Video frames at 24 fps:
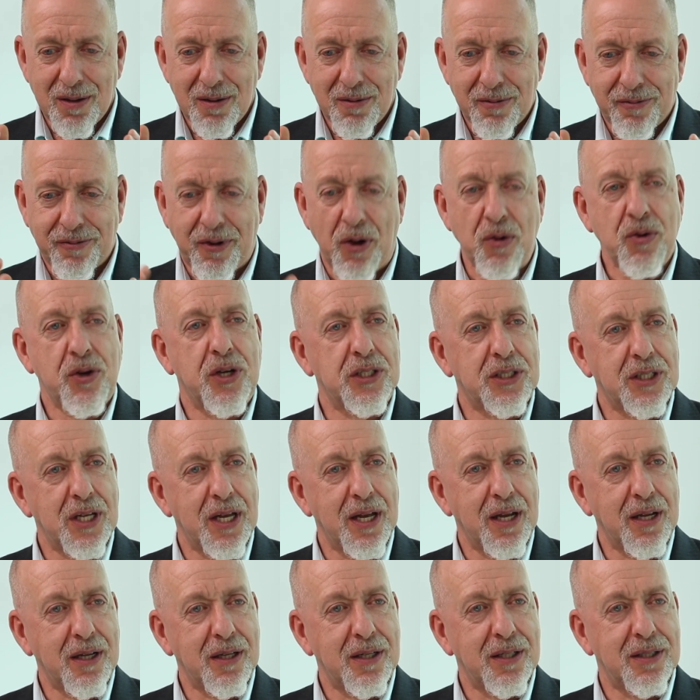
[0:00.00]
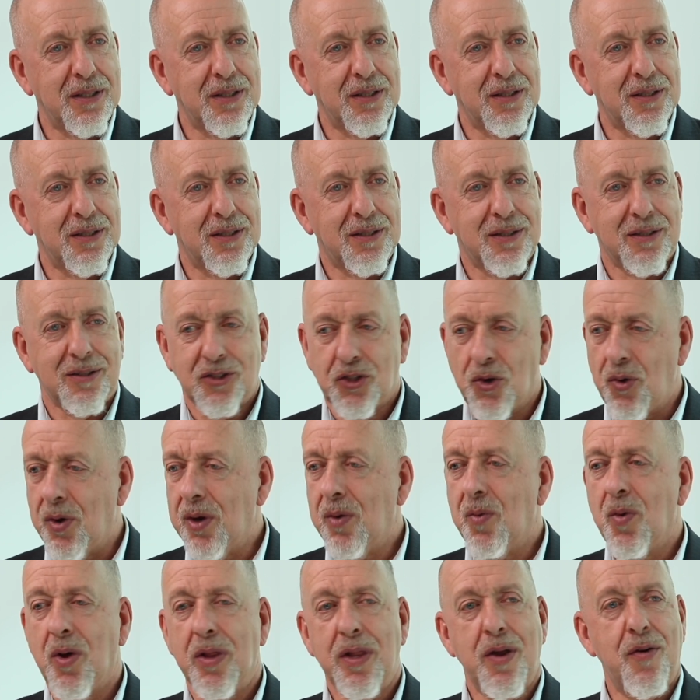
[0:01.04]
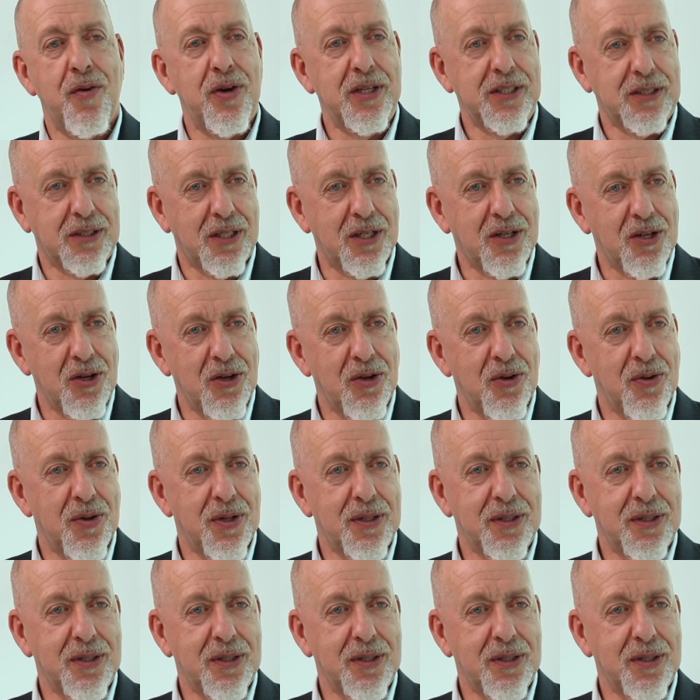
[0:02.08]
focusing and doing what there is to do.